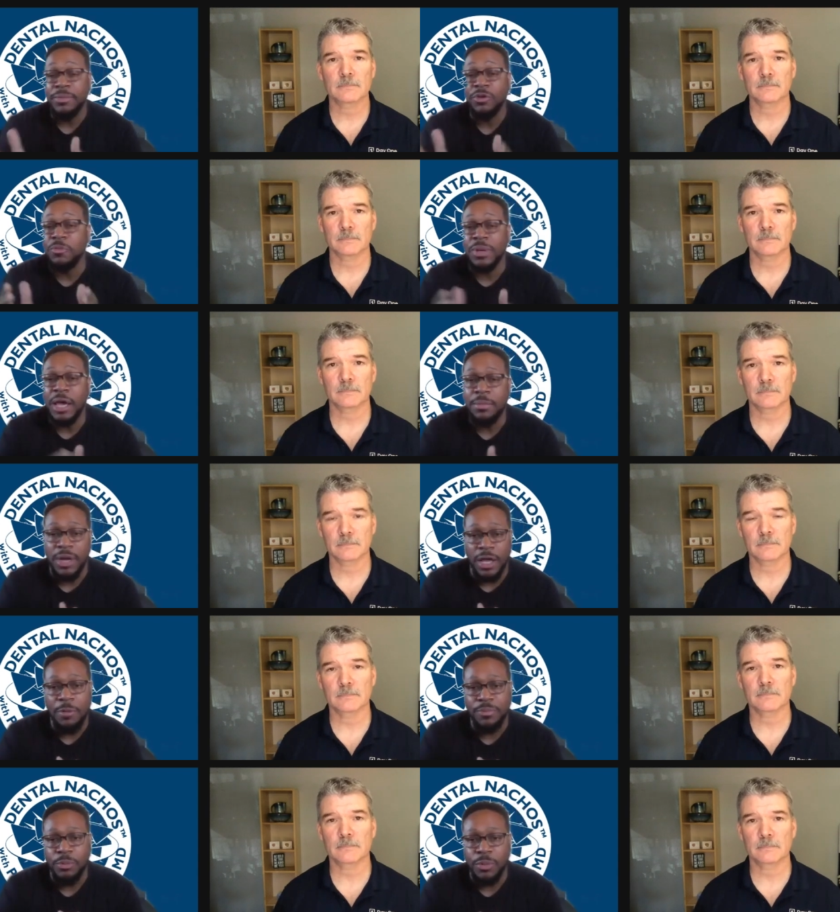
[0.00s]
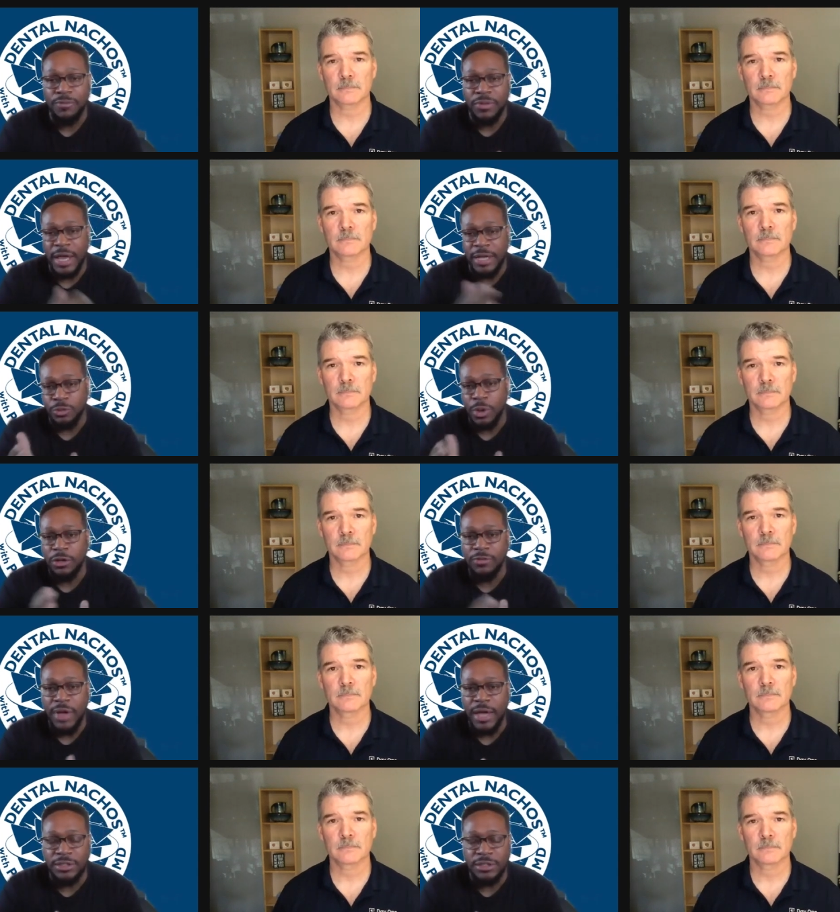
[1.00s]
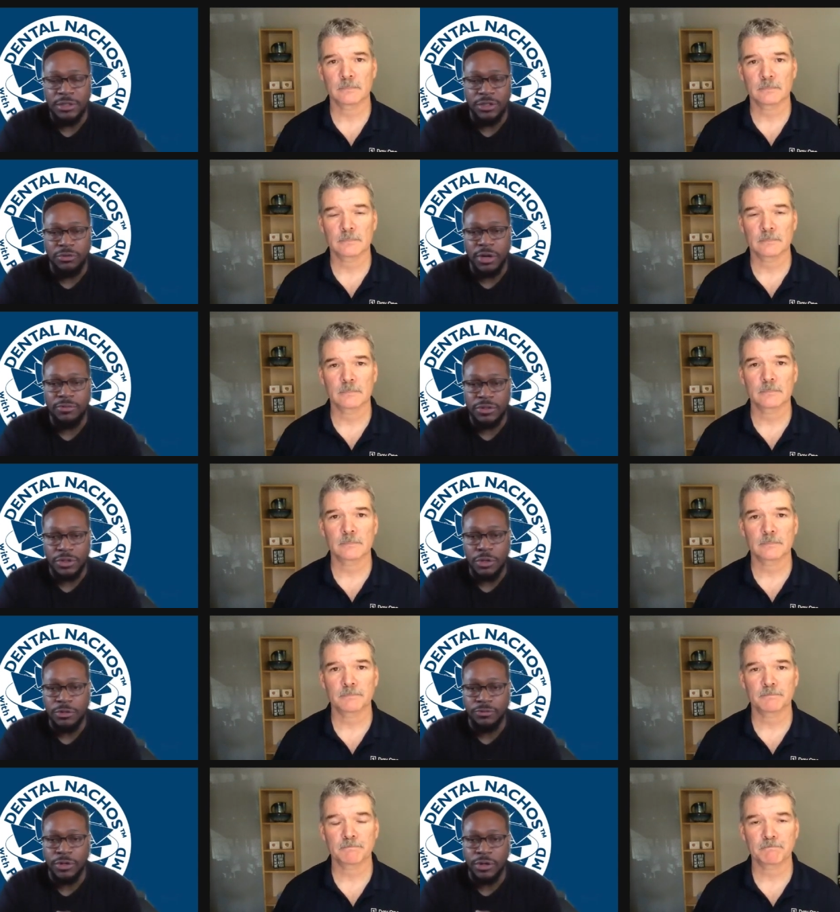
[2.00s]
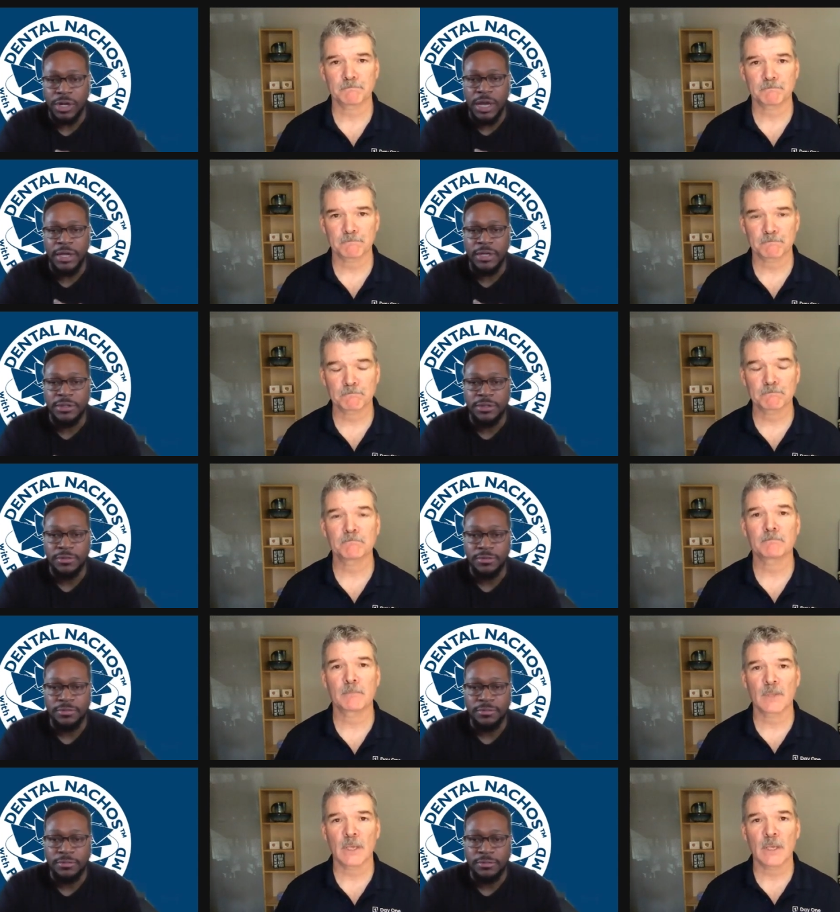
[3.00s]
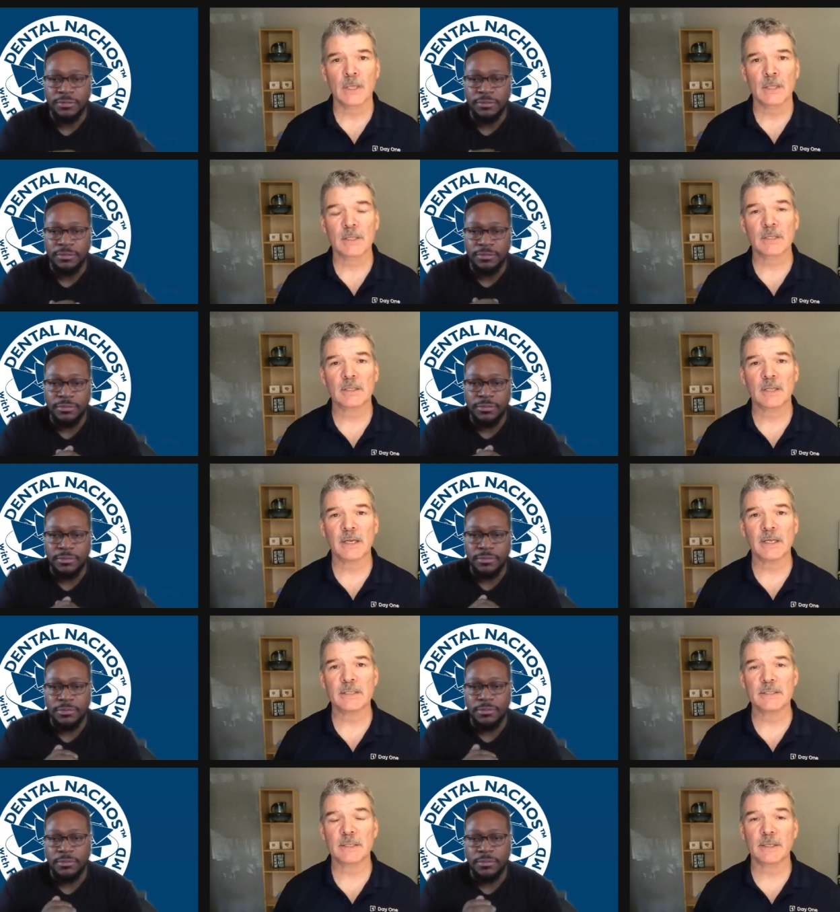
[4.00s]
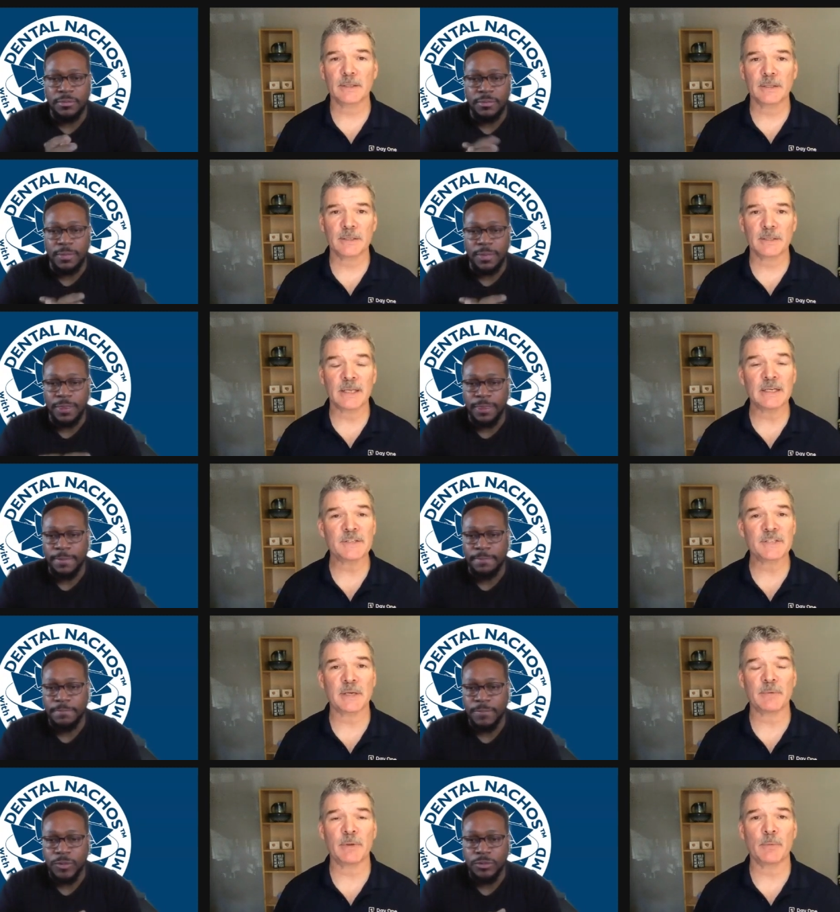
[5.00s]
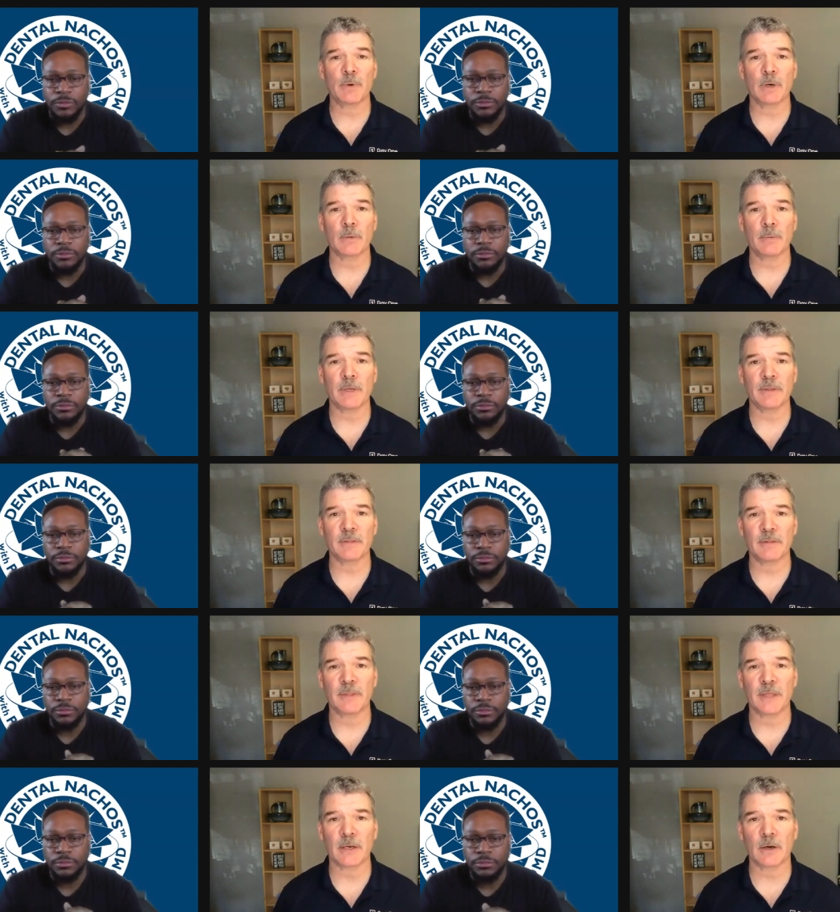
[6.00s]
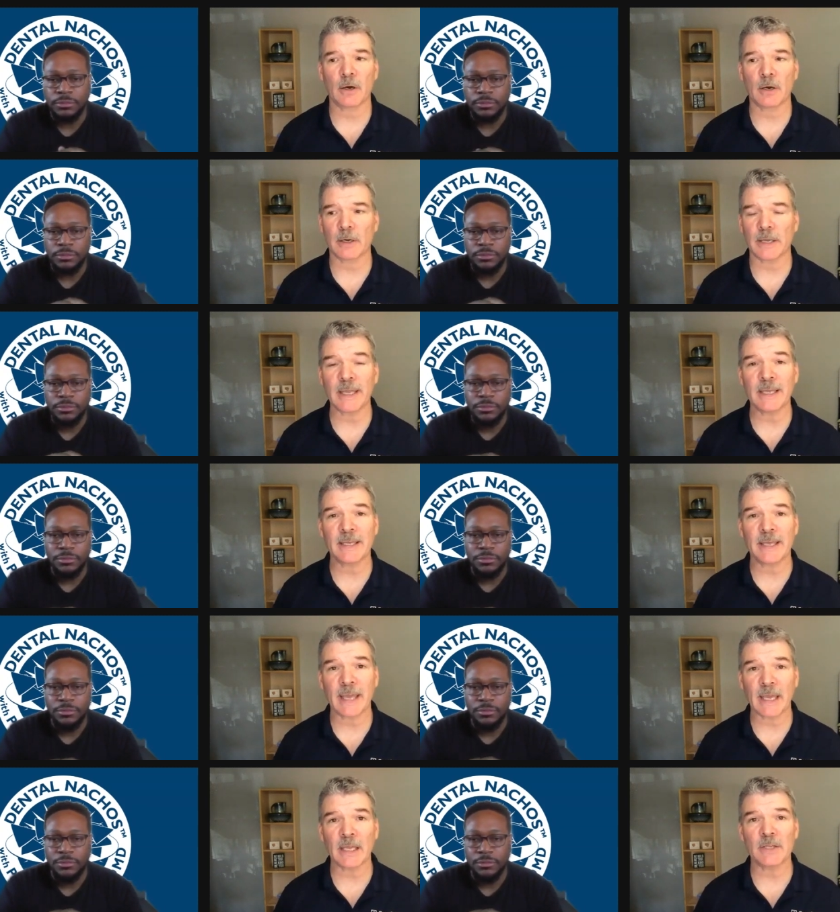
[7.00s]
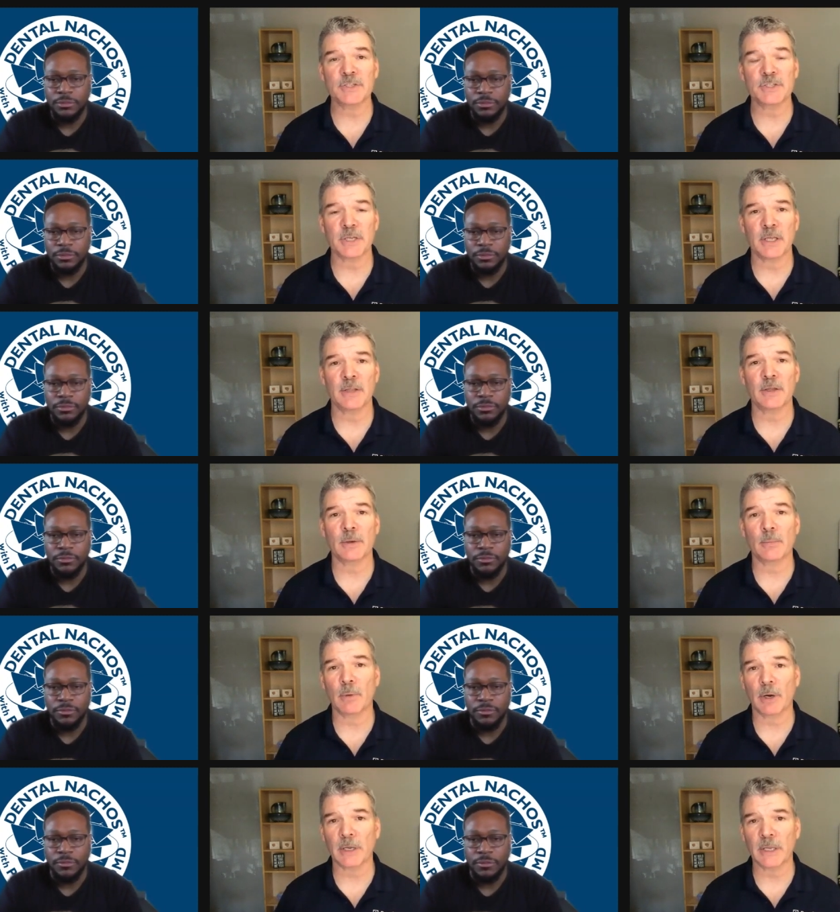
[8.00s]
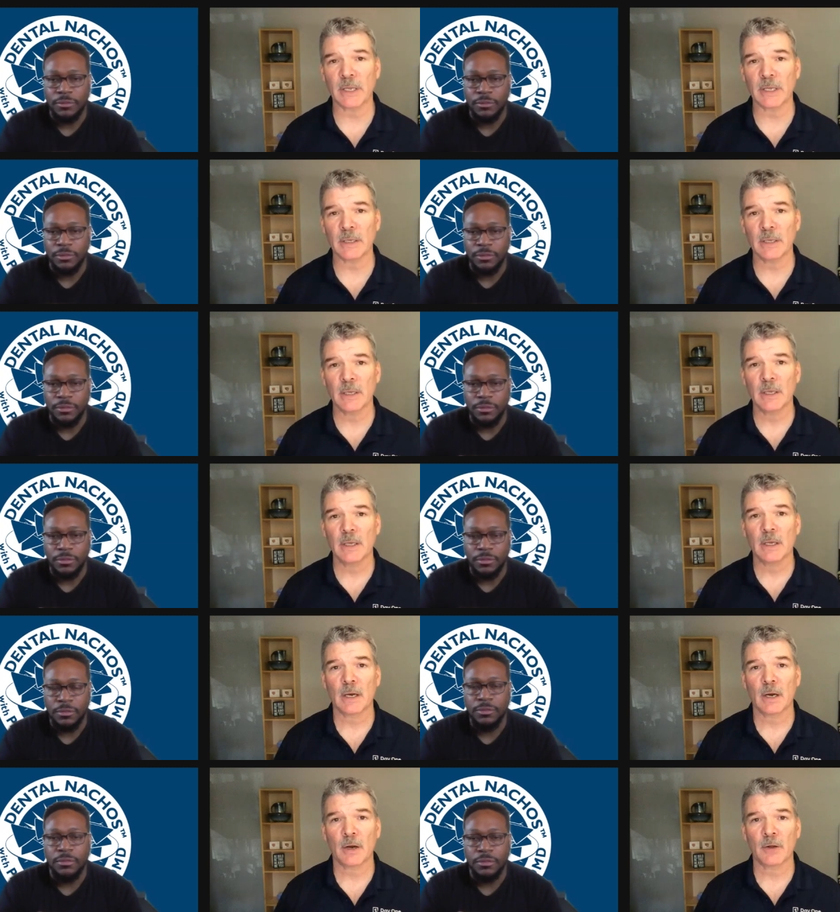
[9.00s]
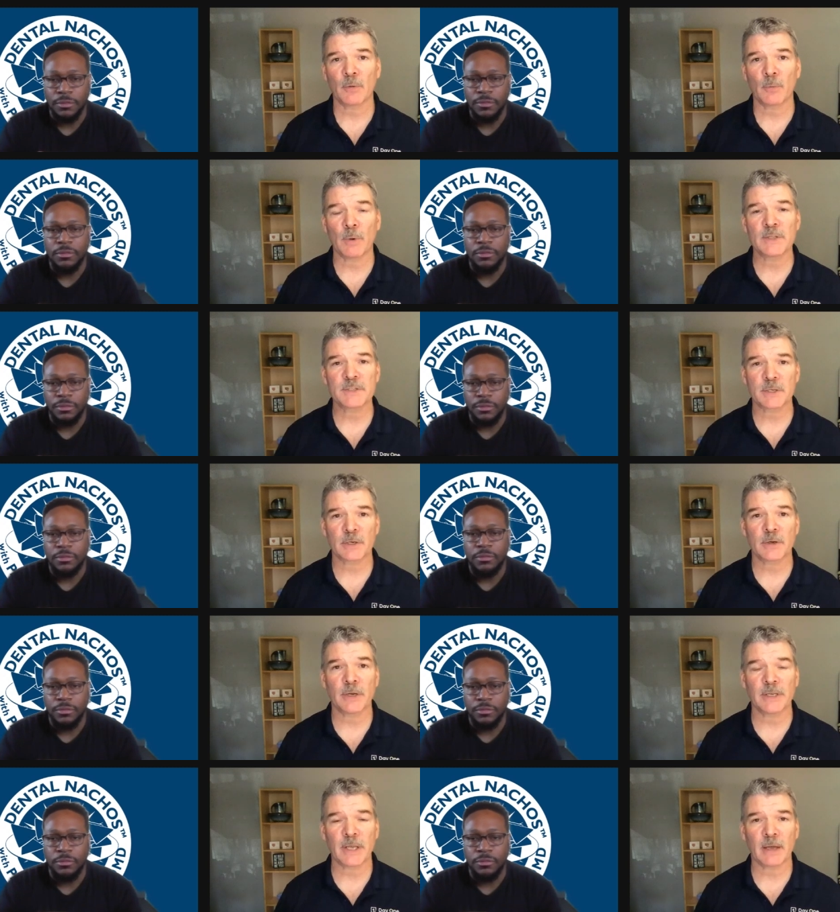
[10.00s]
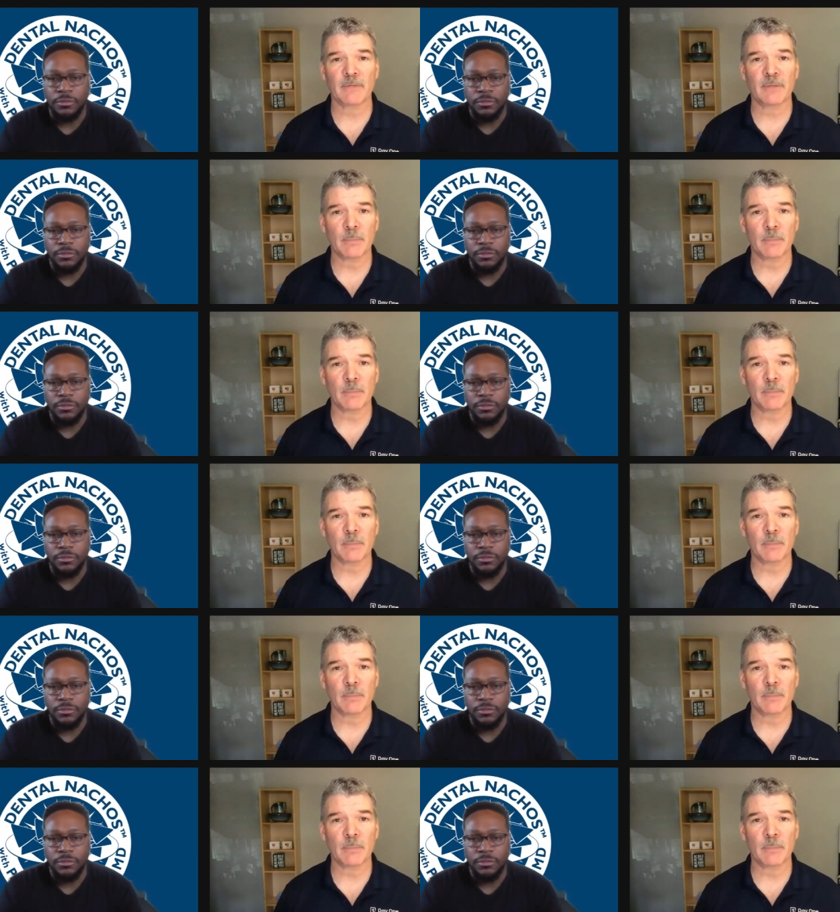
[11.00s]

Speaker 1: you've been able to help them with and that's why you've gotten such great results for your clients the client the, the dentists that we
Speaker 2: work with that are engaged in their marketing are the ones that are going to have the